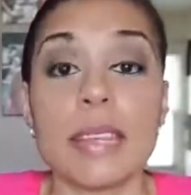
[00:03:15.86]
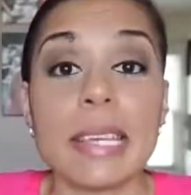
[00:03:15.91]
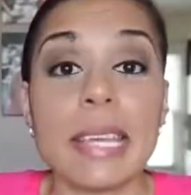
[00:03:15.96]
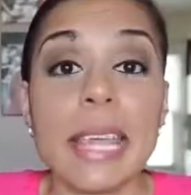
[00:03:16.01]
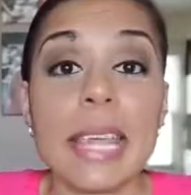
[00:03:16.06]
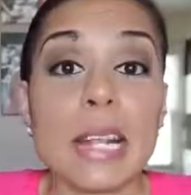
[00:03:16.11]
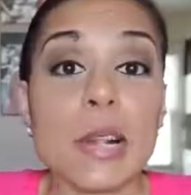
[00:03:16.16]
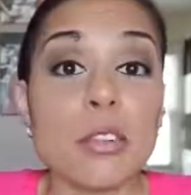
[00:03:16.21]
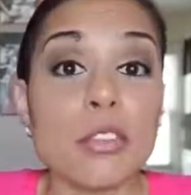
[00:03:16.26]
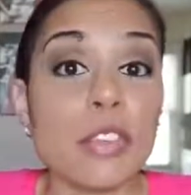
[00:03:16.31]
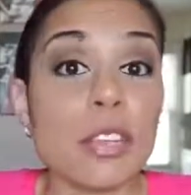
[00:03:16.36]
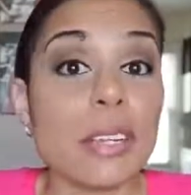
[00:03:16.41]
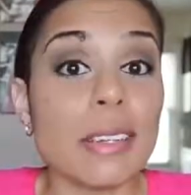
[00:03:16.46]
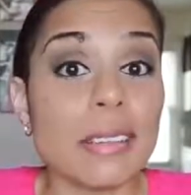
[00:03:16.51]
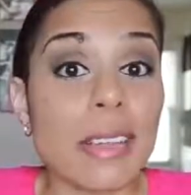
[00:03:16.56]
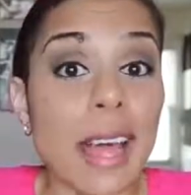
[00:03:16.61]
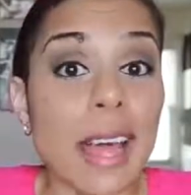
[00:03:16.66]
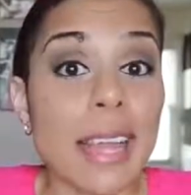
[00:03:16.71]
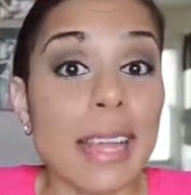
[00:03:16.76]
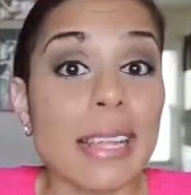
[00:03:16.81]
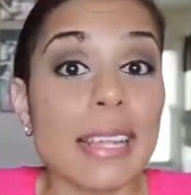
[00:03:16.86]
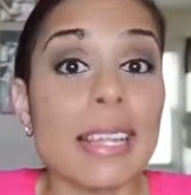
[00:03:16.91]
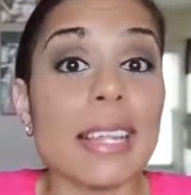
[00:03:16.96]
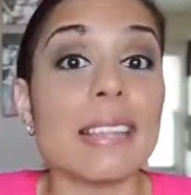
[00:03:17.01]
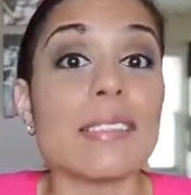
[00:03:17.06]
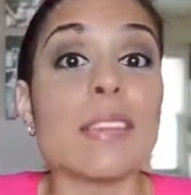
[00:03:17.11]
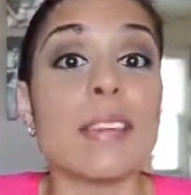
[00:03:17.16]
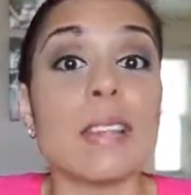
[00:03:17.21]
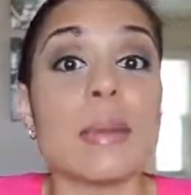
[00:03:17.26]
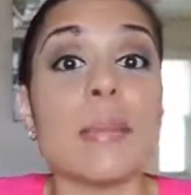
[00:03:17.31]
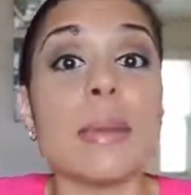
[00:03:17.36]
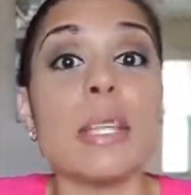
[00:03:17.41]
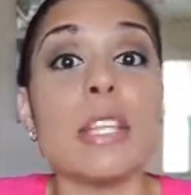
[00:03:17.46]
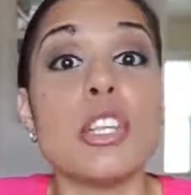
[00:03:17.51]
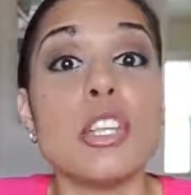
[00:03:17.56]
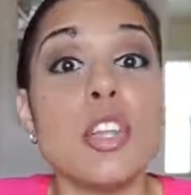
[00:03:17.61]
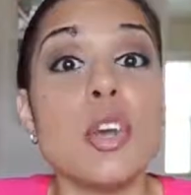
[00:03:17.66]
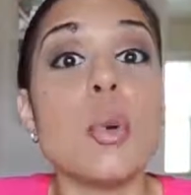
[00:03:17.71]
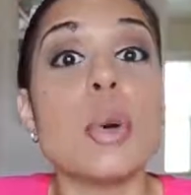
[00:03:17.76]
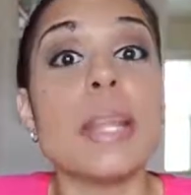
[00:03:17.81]
The ketogenic diet is gonna be
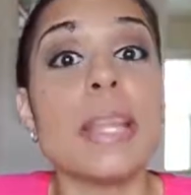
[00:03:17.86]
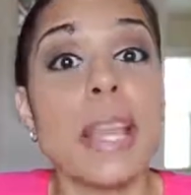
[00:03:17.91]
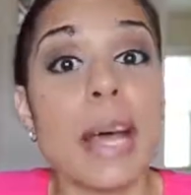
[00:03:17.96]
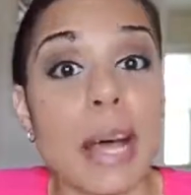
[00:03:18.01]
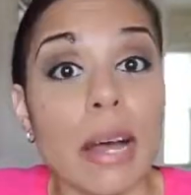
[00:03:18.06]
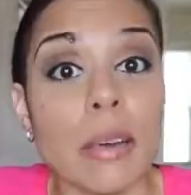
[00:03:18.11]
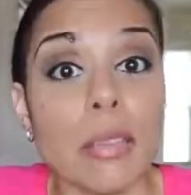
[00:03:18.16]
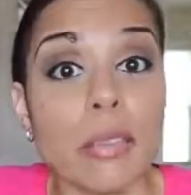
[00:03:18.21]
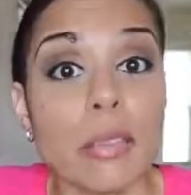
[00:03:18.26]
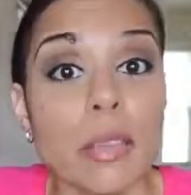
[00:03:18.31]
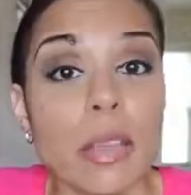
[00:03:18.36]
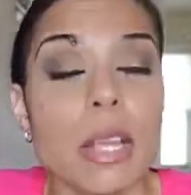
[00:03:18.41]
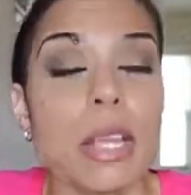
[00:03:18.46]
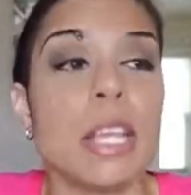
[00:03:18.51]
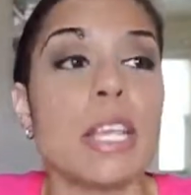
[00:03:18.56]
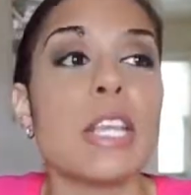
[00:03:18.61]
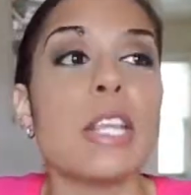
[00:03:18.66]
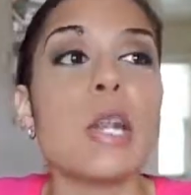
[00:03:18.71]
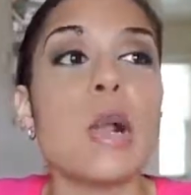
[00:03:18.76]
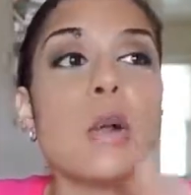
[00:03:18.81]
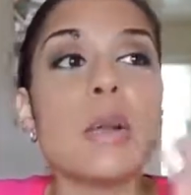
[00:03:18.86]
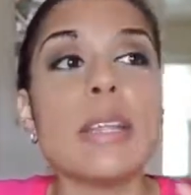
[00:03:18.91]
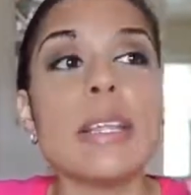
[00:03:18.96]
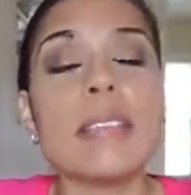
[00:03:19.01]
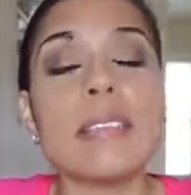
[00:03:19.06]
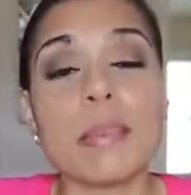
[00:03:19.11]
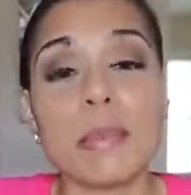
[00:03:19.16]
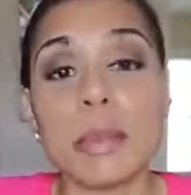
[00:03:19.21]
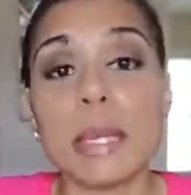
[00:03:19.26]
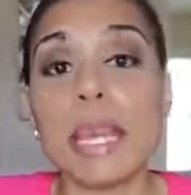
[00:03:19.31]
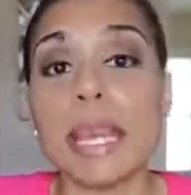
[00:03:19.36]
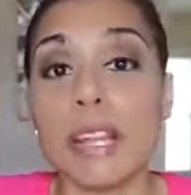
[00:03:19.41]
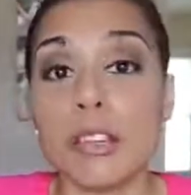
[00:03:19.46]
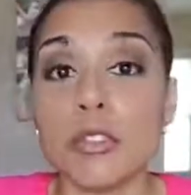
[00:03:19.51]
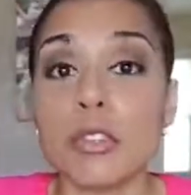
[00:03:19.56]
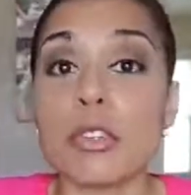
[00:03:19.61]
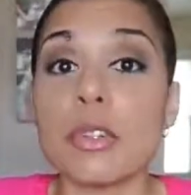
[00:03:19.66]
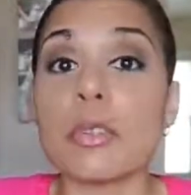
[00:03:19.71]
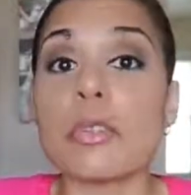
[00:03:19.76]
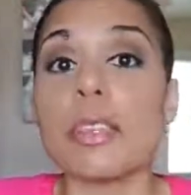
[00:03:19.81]
new enough. You don't need to be
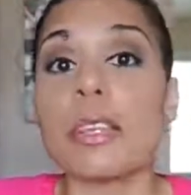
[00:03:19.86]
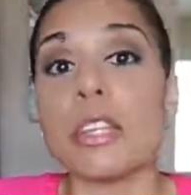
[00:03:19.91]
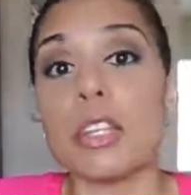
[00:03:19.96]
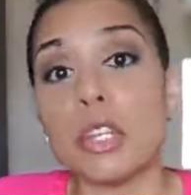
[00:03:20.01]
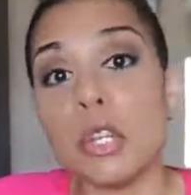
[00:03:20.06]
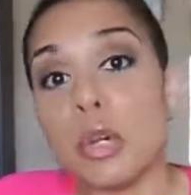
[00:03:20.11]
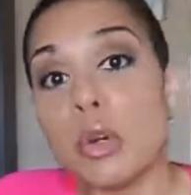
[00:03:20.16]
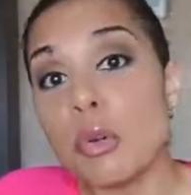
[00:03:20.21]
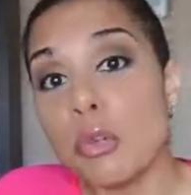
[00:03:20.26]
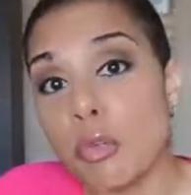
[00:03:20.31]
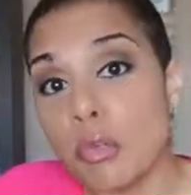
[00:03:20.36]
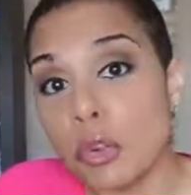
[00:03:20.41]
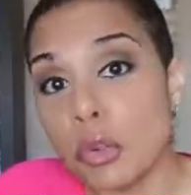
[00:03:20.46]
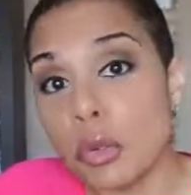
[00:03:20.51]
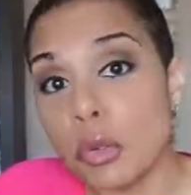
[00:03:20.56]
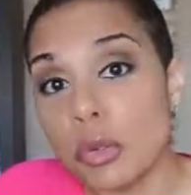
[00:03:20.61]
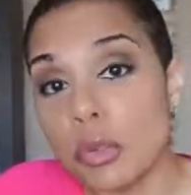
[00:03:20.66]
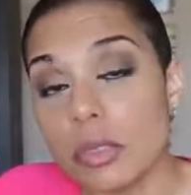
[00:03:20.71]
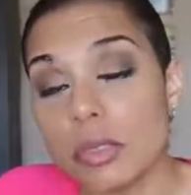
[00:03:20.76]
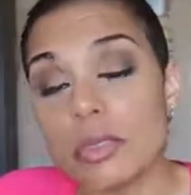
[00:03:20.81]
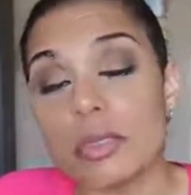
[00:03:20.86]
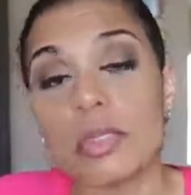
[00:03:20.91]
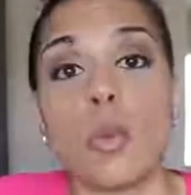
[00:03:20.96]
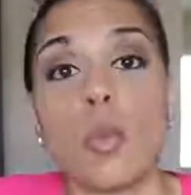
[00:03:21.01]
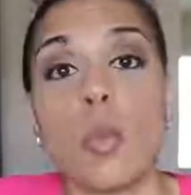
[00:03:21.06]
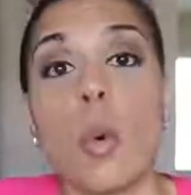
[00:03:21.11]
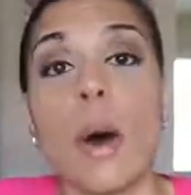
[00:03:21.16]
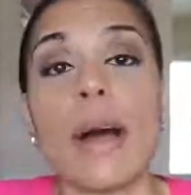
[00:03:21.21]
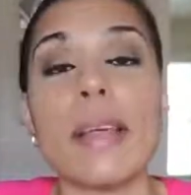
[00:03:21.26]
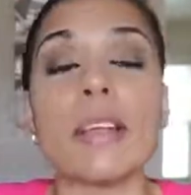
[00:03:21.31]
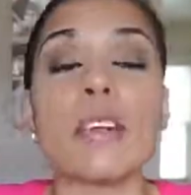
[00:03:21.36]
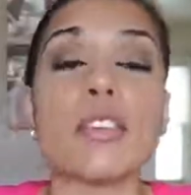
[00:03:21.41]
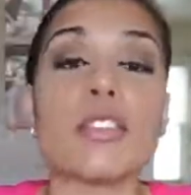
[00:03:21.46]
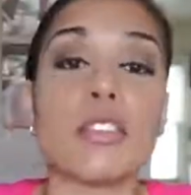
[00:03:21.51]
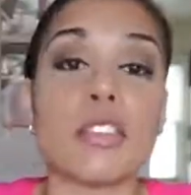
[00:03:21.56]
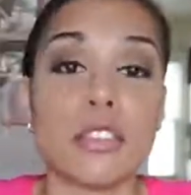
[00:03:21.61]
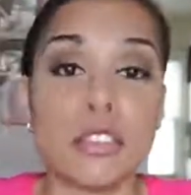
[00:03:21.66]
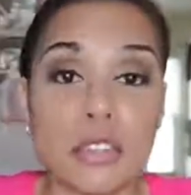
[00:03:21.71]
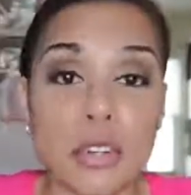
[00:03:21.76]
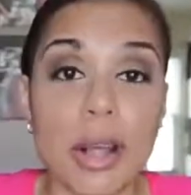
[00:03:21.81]
introducing new foods while you're
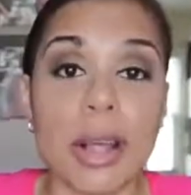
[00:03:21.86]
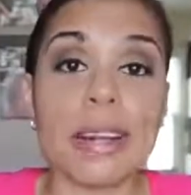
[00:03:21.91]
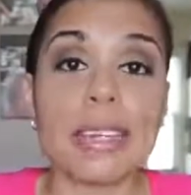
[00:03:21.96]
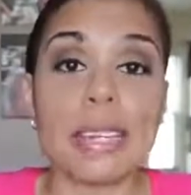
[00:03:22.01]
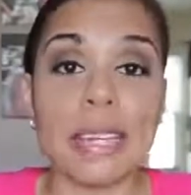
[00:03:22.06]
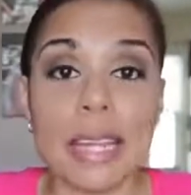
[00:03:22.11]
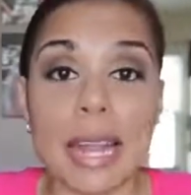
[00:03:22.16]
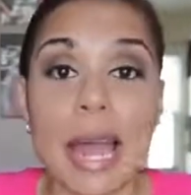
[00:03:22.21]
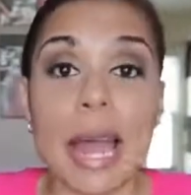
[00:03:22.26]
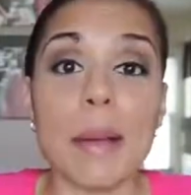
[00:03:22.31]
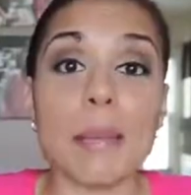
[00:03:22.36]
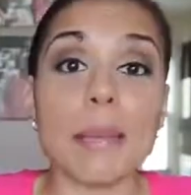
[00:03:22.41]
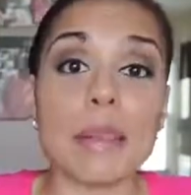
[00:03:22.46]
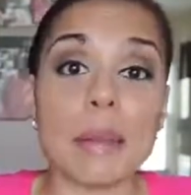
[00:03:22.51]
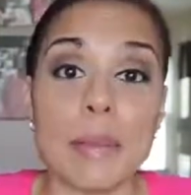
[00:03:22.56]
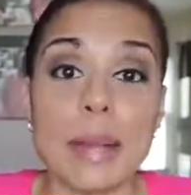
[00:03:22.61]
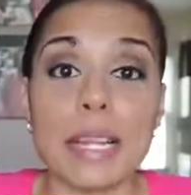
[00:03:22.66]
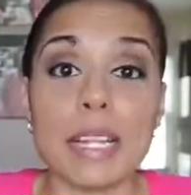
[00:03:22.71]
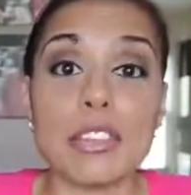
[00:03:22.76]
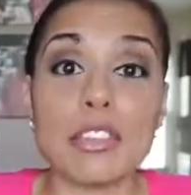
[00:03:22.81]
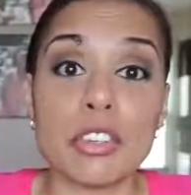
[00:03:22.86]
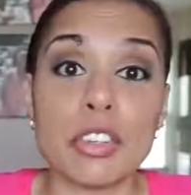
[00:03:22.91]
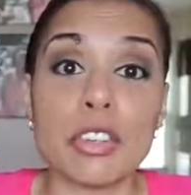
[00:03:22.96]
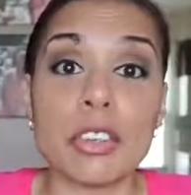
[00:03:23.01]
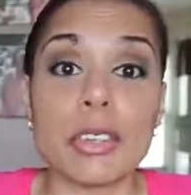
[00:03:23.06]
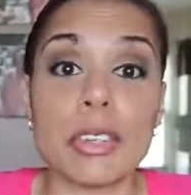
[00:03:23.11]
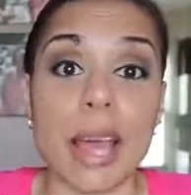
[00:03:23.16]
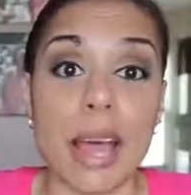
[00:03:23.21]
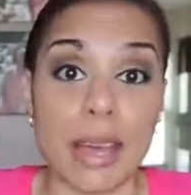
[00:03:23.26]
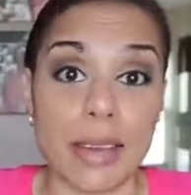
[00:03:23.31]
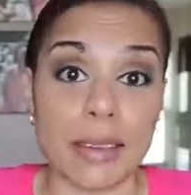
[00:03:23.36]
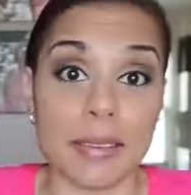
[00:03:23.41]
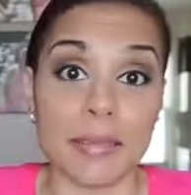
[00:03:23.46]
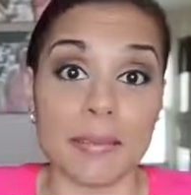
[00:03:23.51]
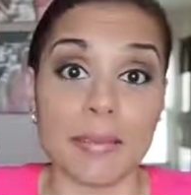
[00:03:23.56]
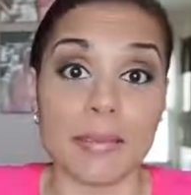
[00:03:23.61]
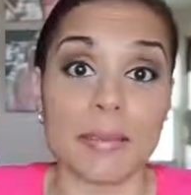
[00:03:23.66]
just trying to get acclimated to the diet.